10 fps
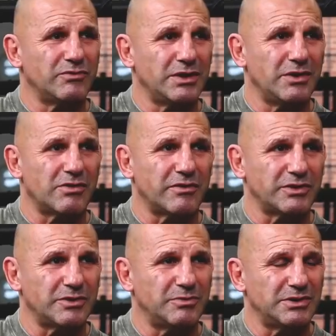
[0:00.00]
even hear of
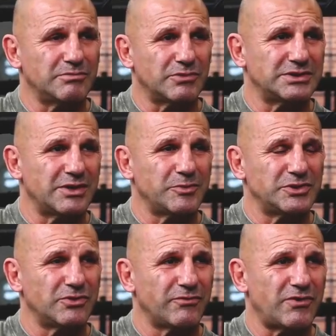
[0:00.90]
it. My dad would be
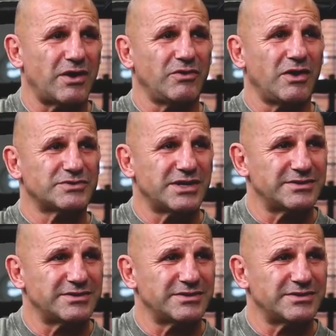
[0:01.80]
doing 5 lives.